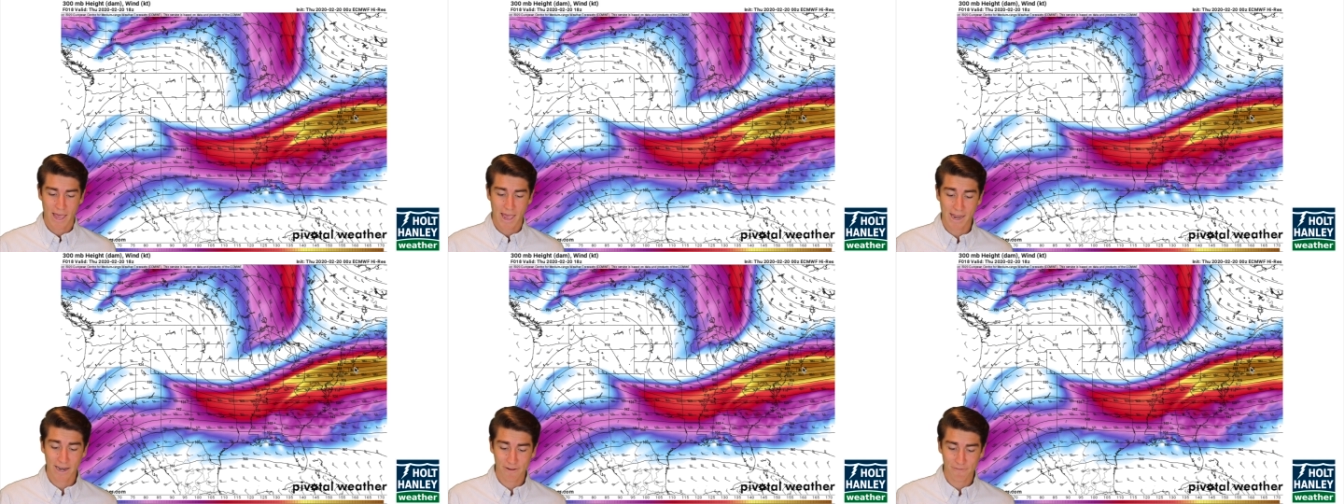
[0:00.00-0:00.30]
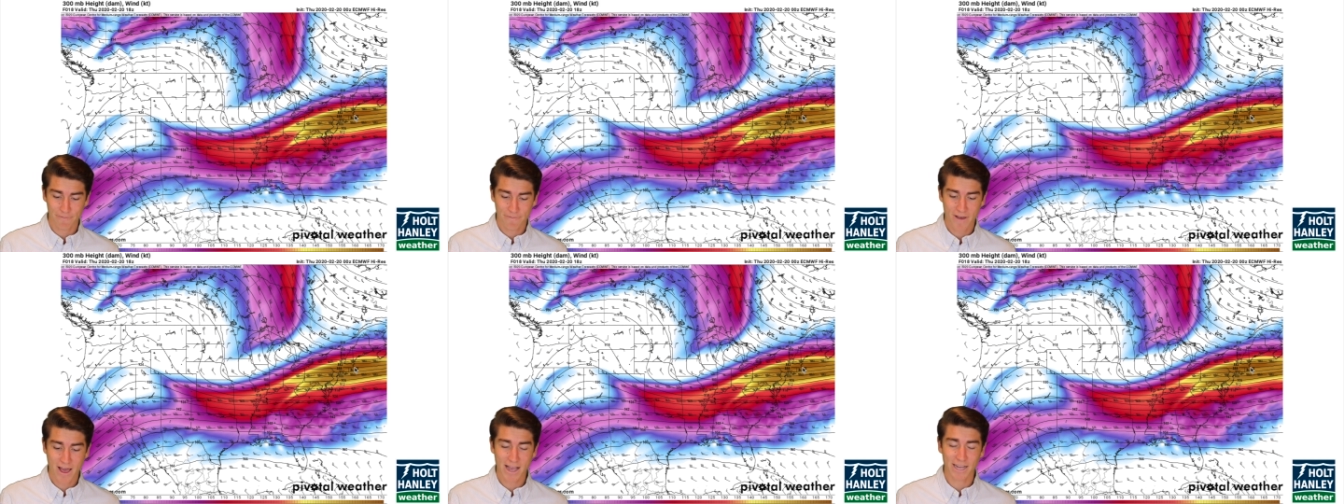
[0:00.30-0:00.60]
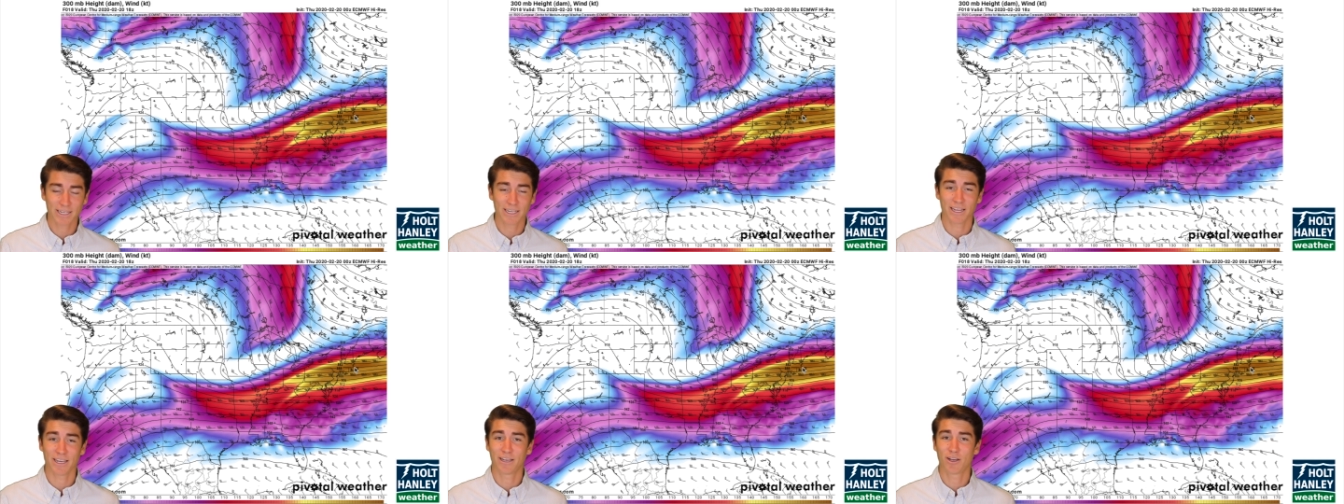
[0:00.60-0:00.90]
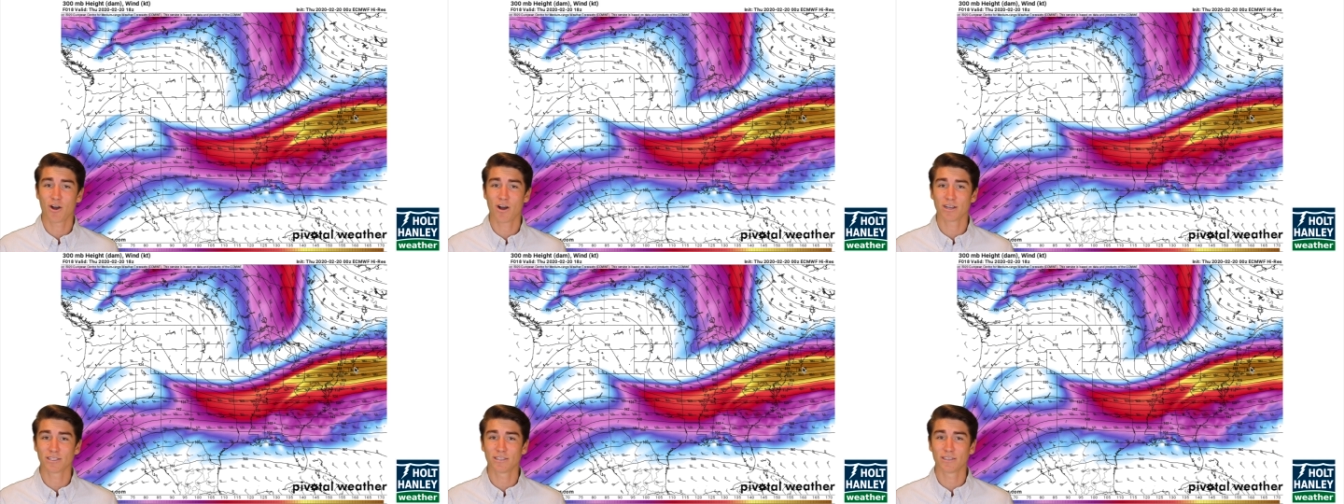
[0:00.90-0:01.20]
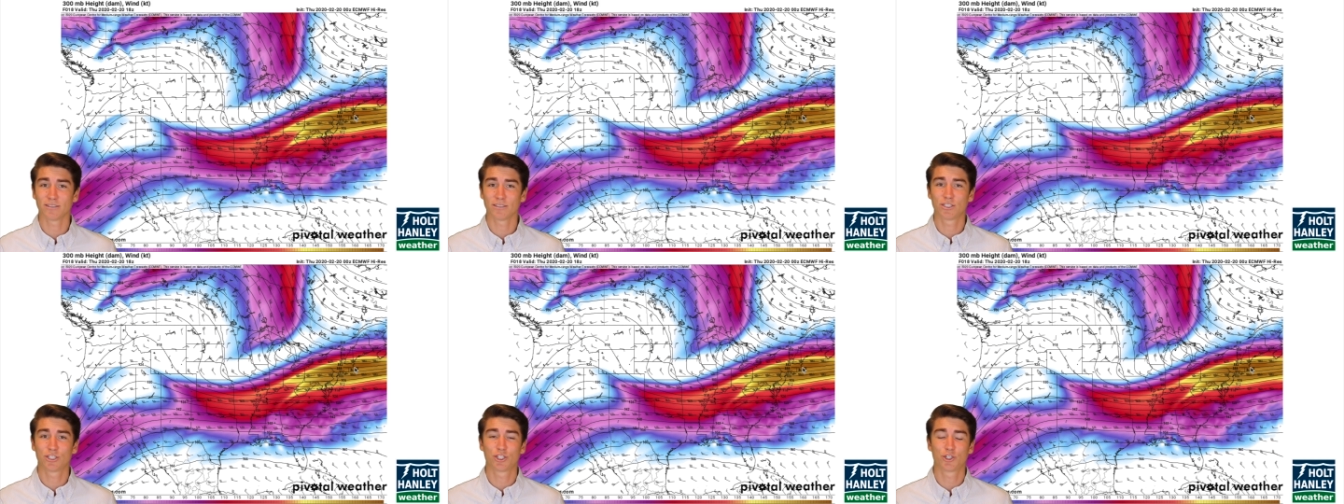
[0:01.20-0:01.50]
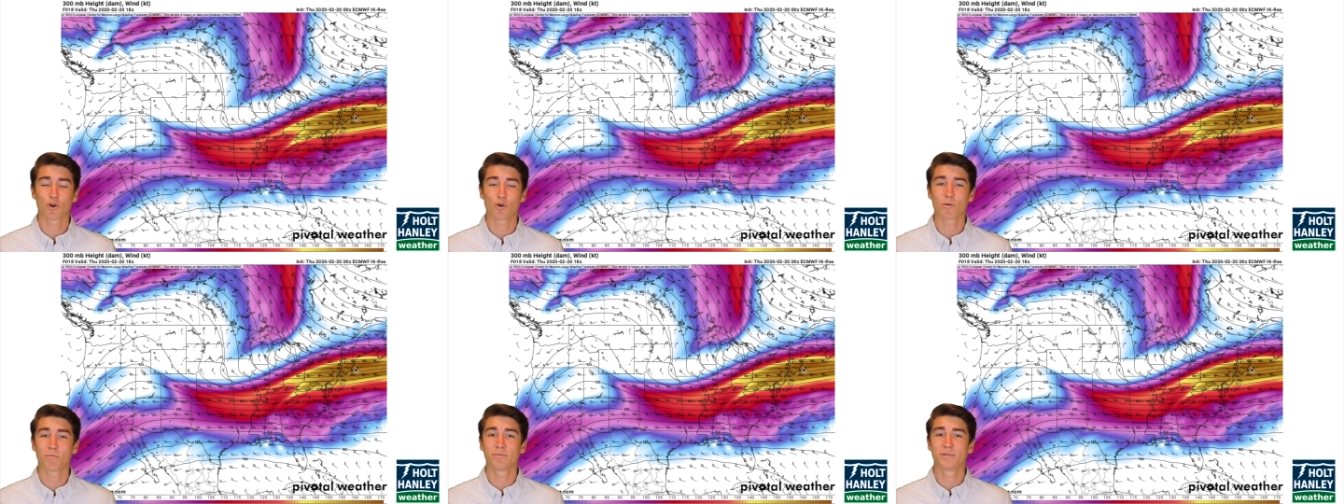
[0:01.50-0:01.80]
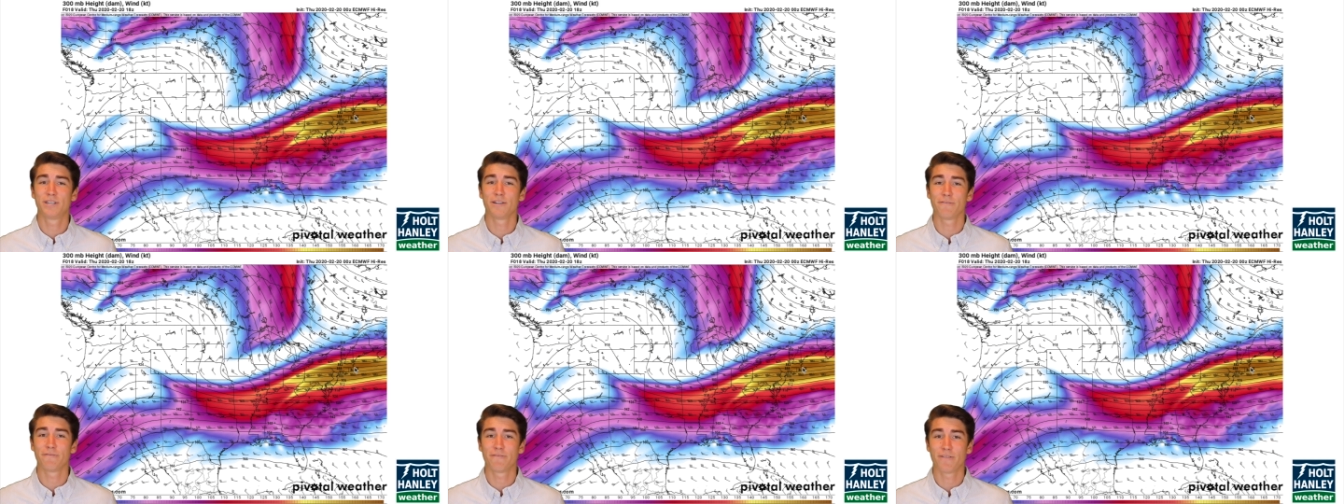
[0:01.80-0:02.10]
And in fact, it causes
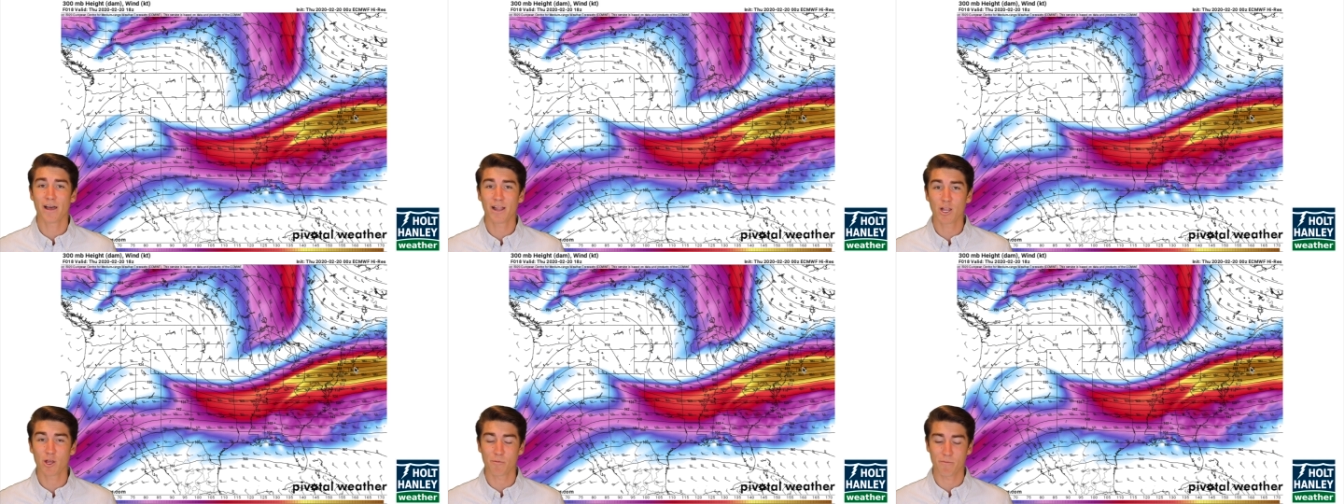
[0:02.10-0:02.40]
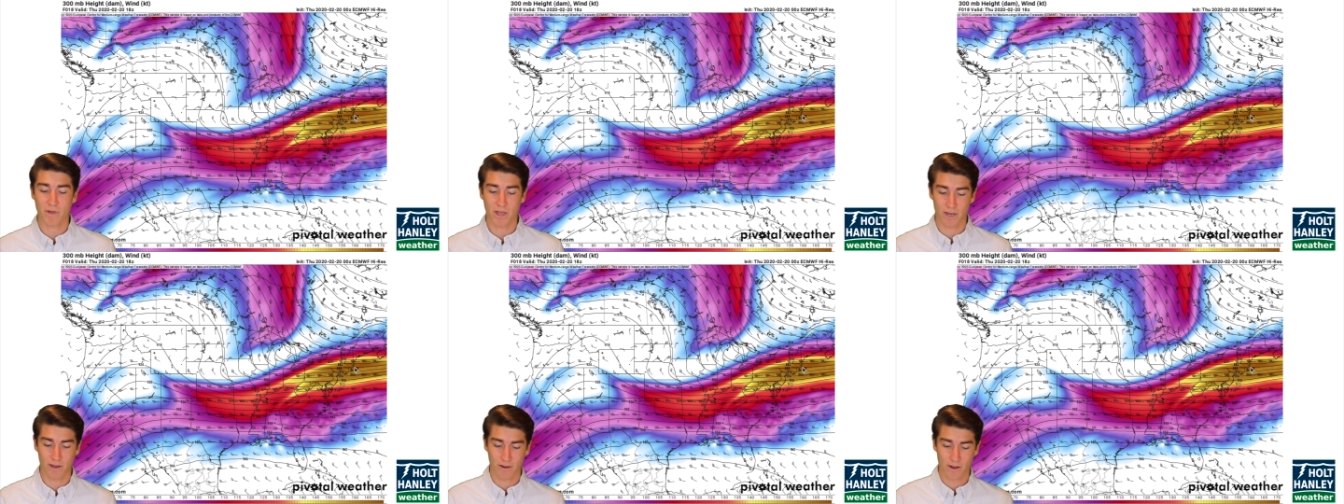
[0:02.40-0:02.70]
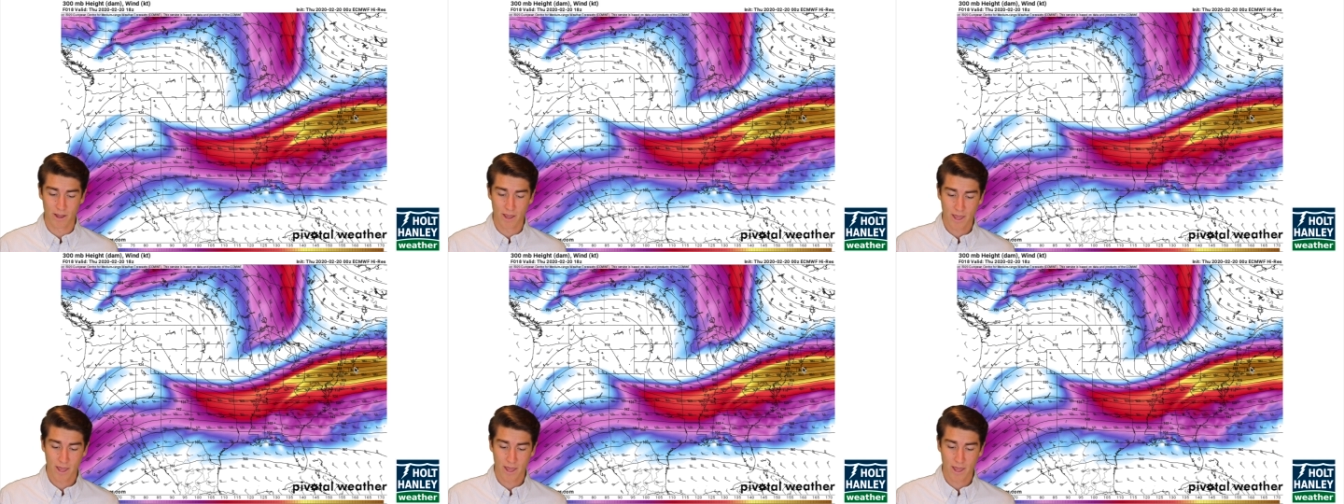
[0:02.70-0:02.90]
storm development.